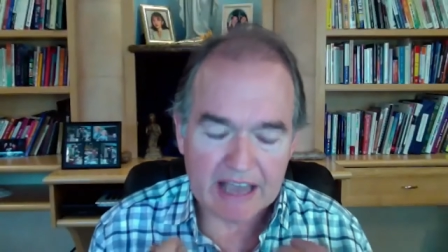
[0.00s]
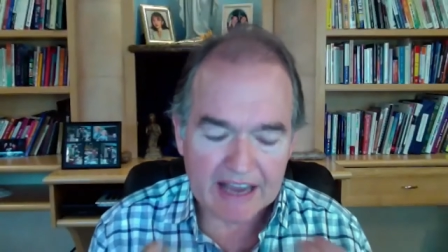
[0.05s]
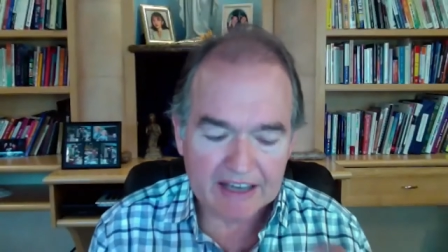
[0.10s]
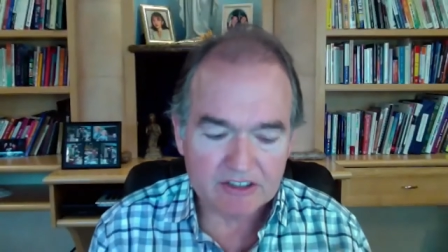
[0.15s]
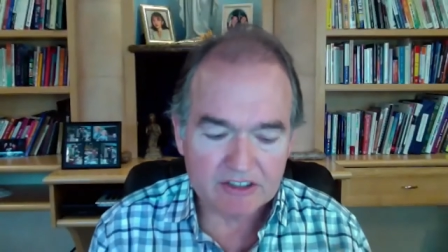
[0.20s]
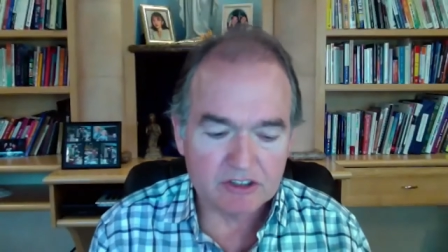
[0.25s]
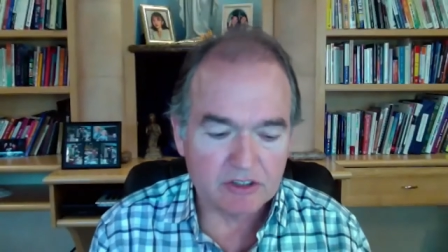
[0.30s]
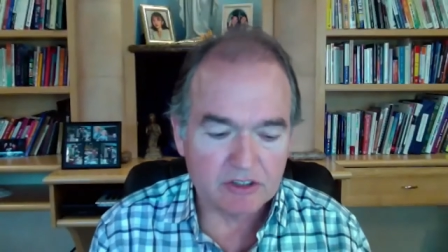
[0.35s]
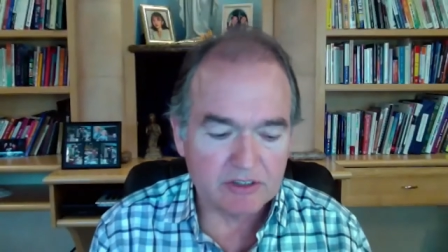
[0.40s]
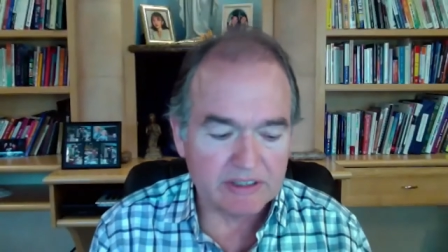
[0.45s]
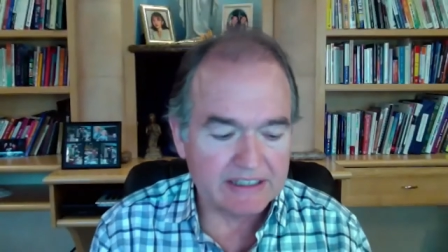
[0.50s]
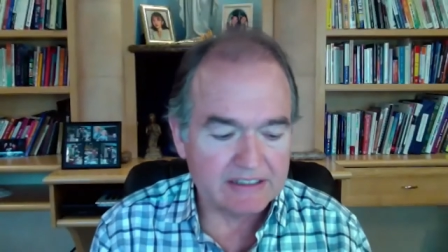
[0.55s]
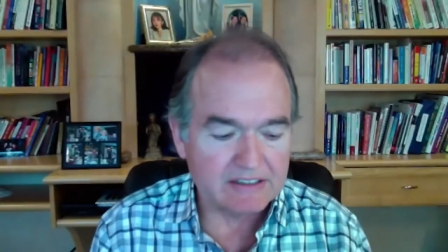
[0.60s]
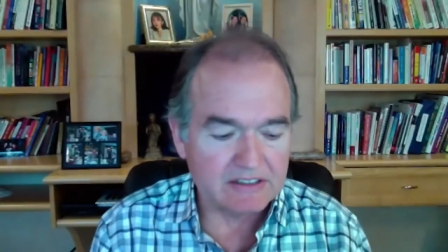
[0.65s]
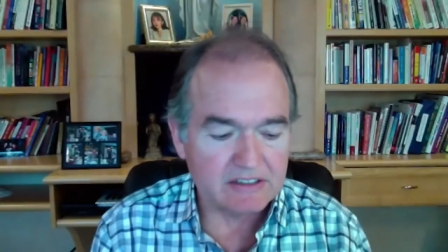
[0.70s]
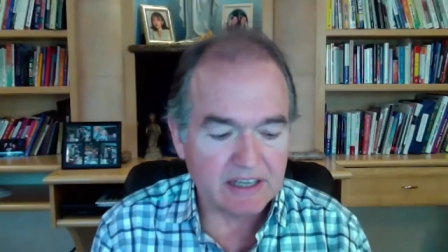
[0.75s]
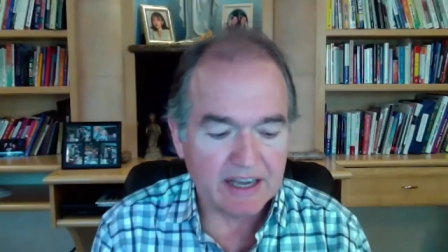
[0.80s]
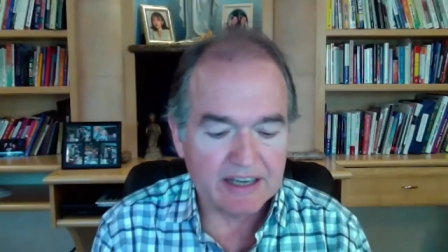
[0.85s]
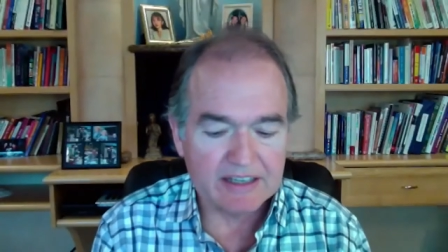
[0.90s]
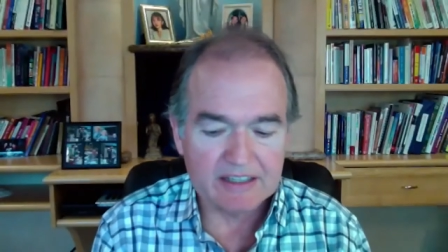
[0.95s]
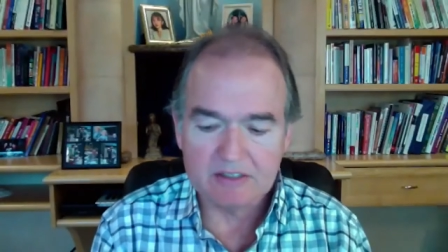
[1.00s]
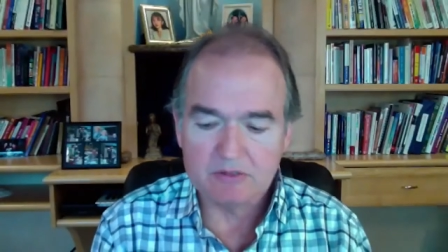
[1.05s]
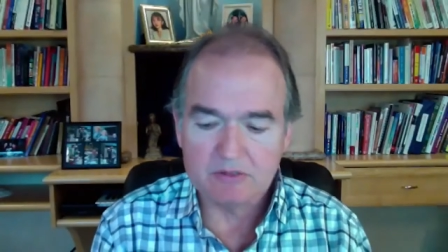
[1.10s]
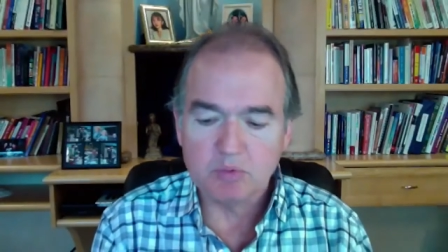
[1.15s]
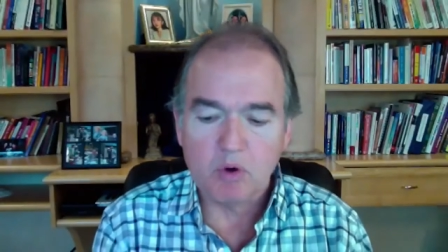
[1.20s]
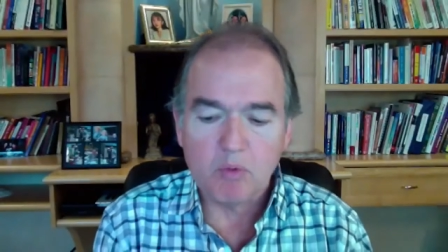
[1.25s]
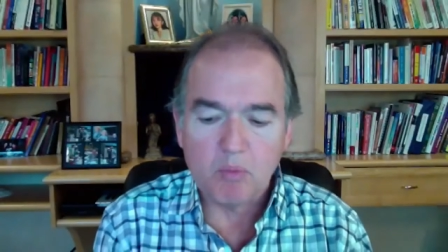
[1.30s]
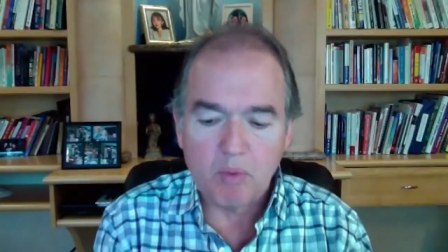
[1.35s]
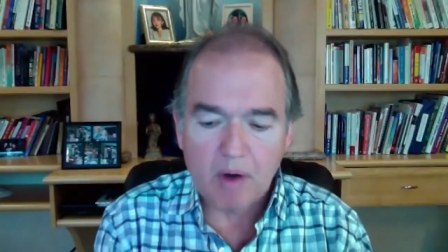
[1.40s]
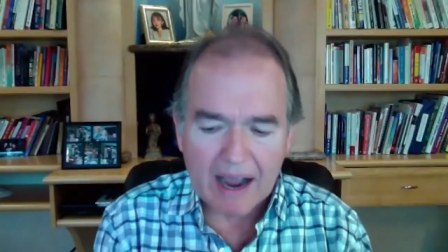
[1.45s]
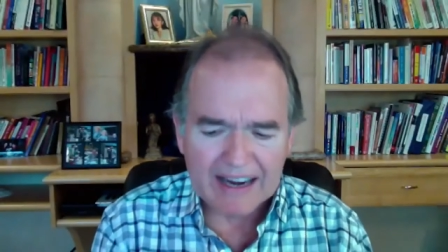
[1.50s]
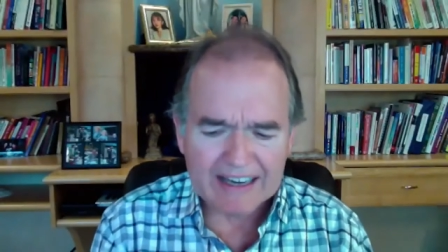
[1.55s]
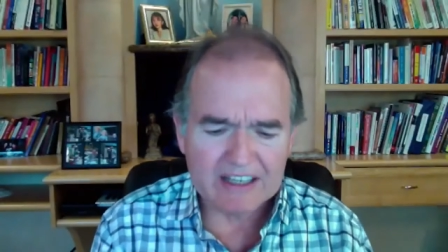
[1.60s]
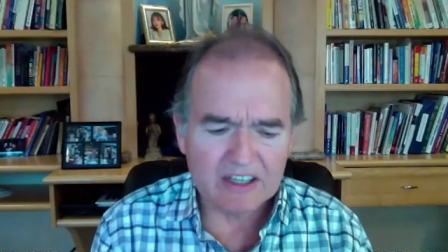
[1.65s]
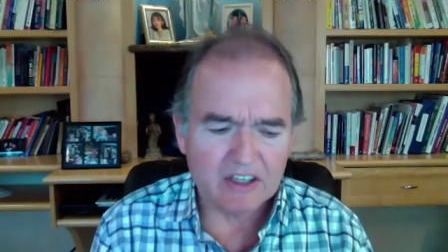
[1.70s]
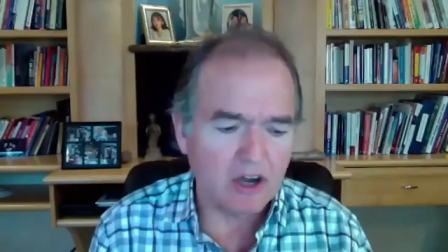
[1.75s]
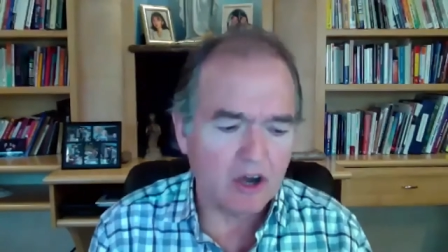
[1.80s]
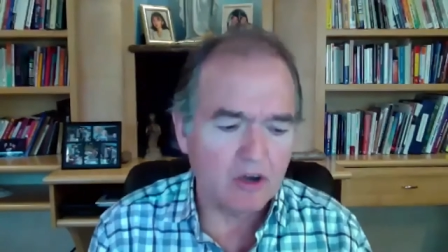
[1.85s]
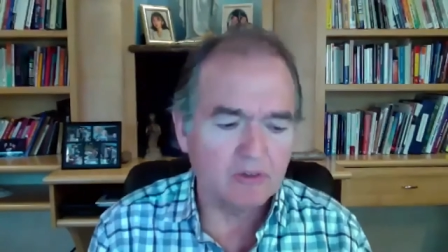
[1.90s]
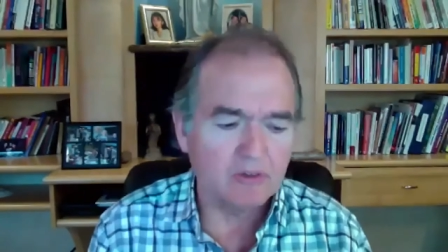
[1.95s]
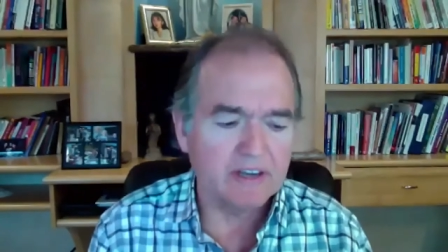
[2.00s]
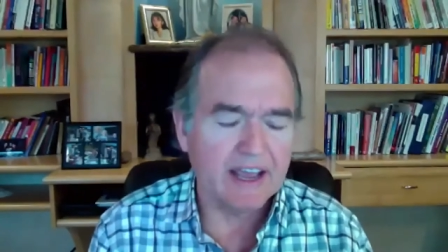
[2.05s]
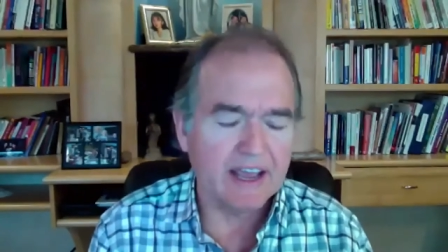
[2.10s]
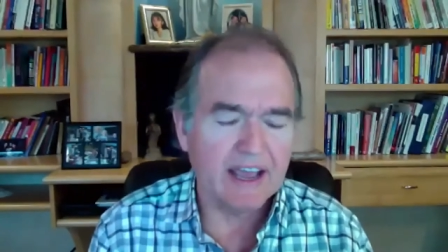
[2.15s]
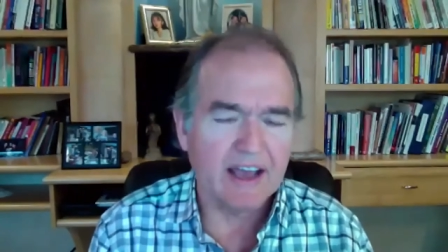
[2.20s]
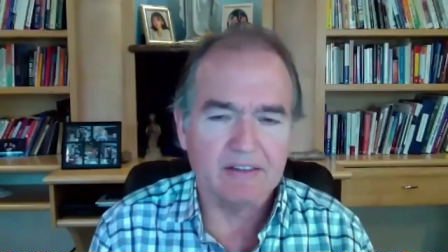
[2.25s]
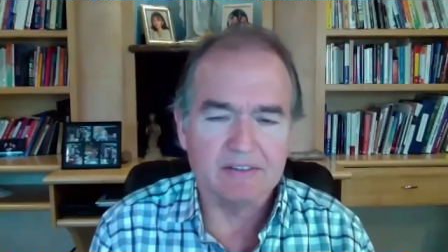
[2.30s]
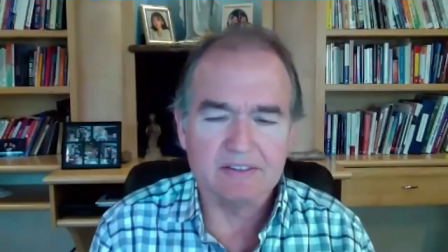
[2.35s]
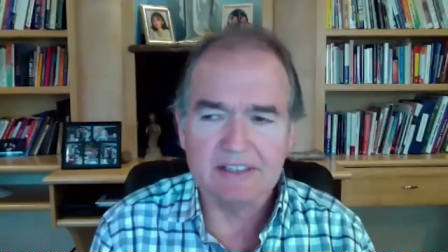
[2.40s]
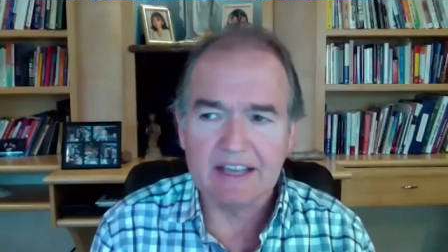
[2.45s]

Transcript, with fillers: extra insight is, well, why do you go down?